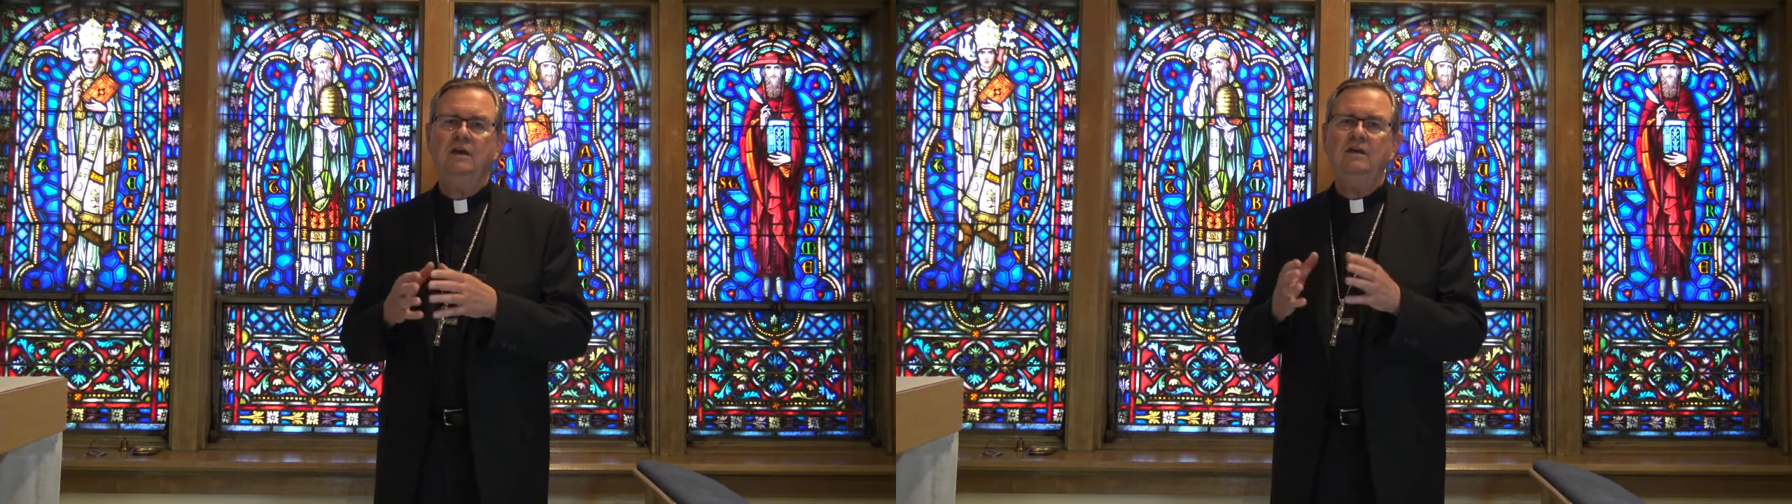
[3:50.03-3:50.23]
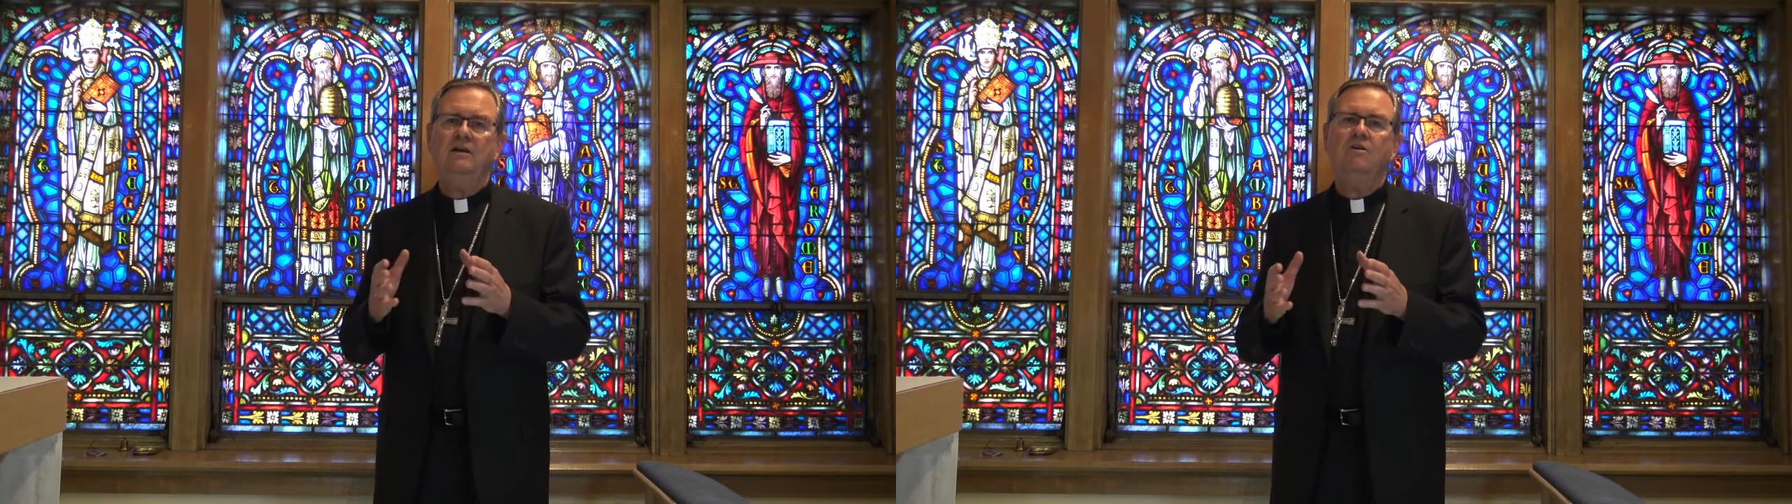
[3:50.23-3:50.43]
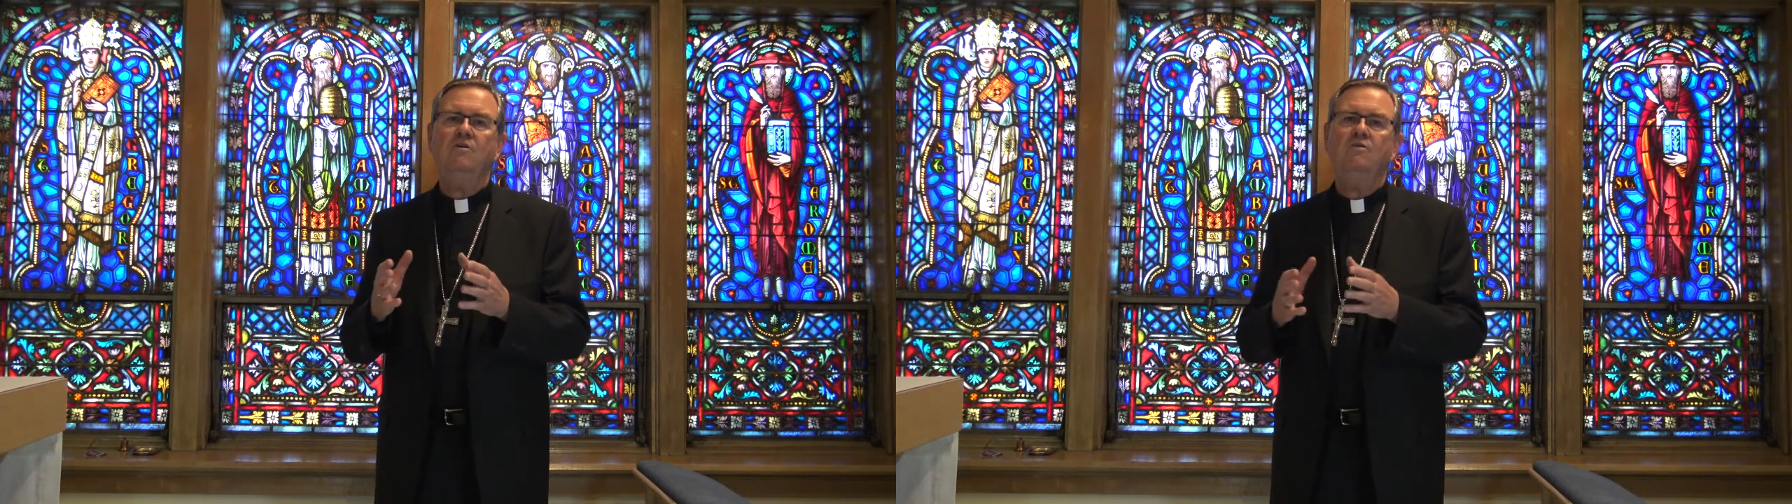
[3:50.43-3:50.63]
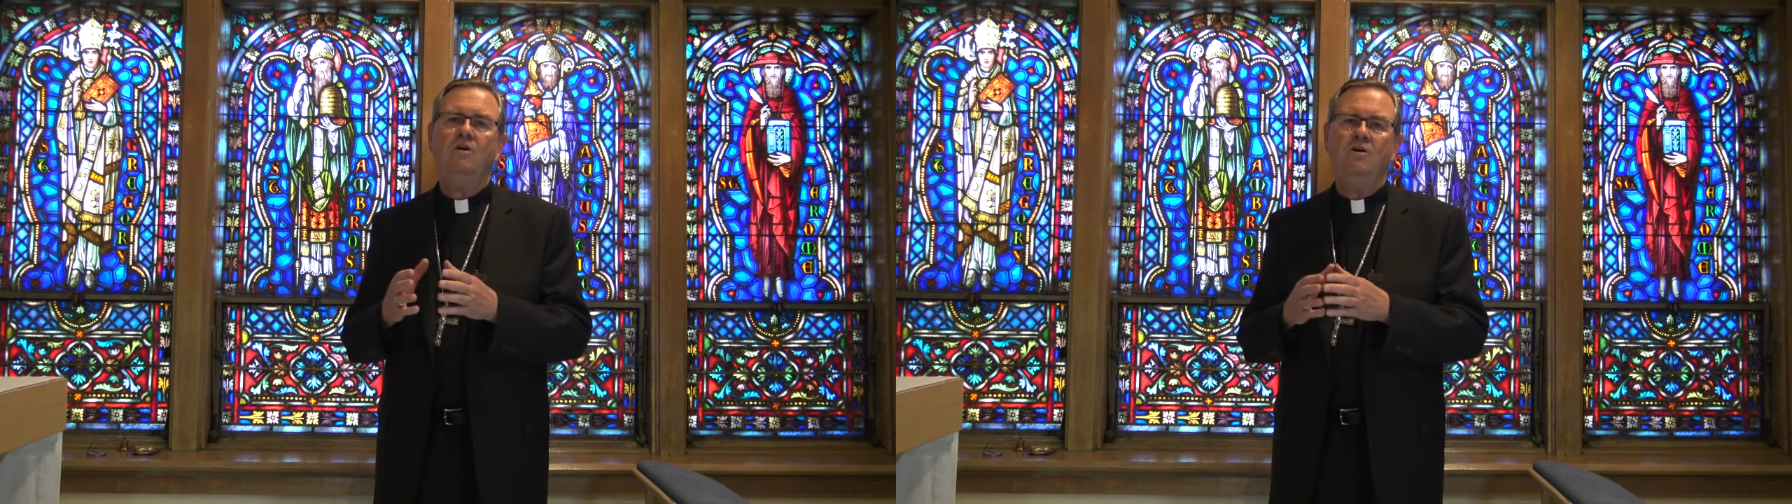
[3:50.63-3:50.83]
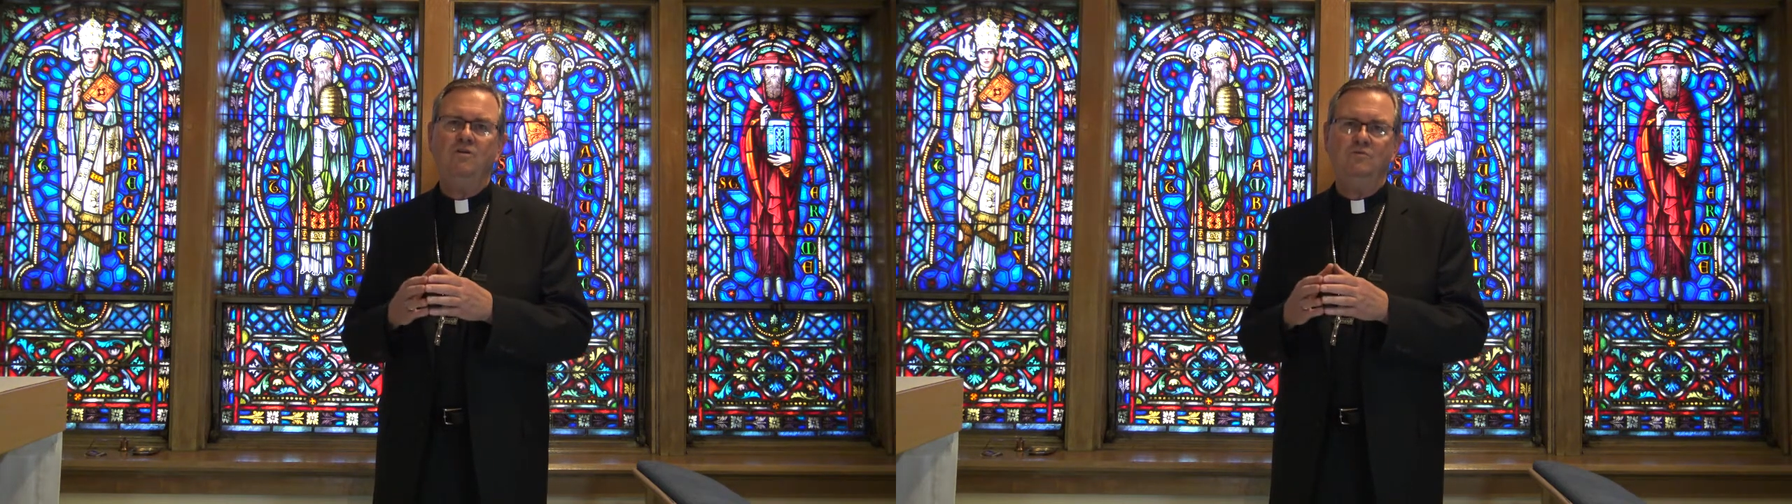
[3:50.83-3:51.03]
in our own
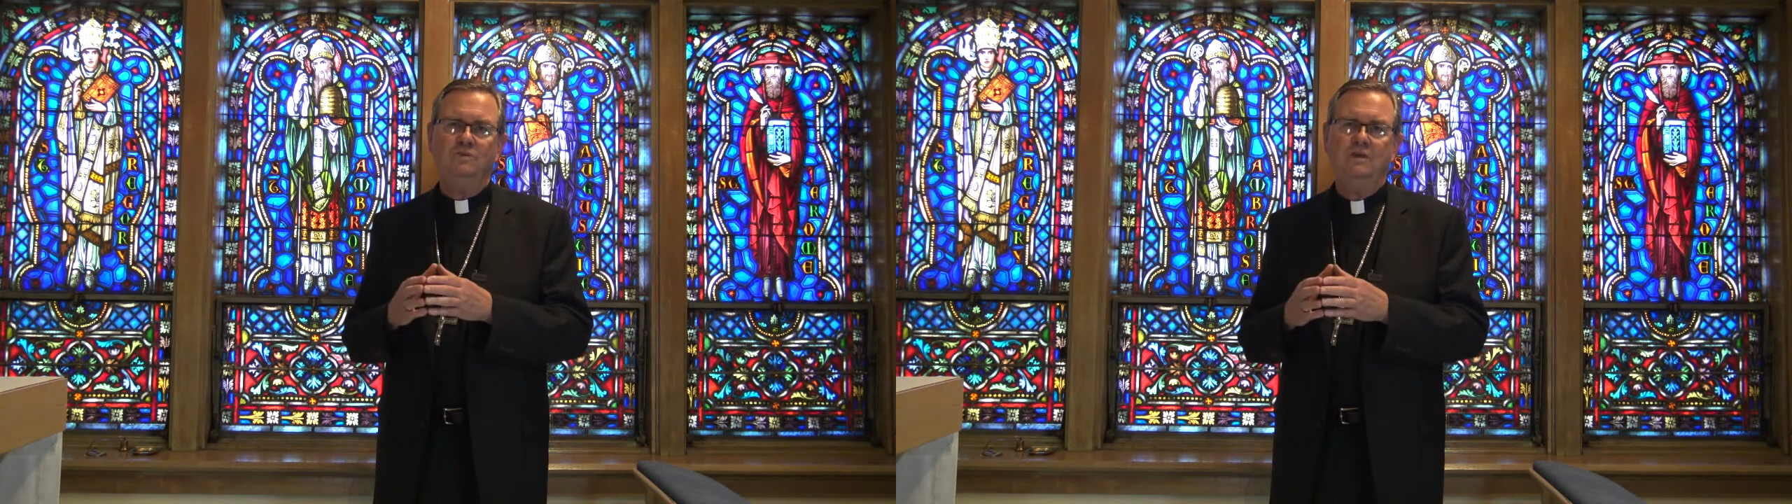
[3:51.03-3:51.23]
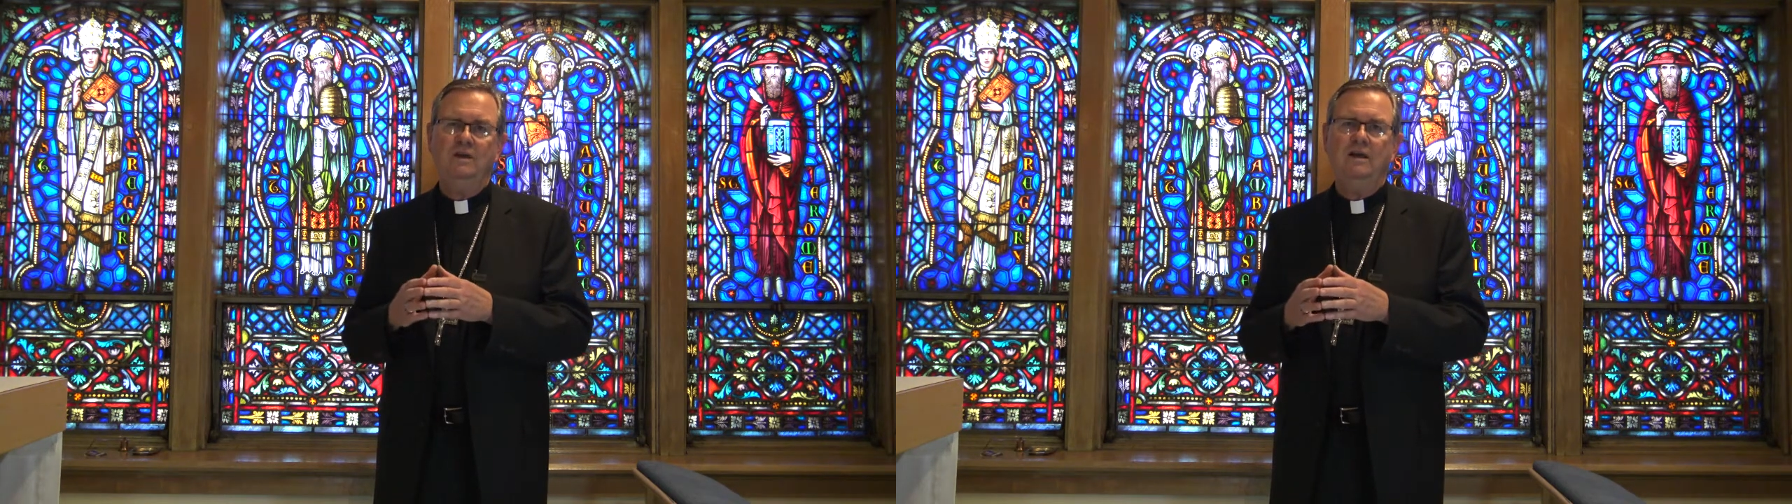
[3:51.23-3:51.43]
homes,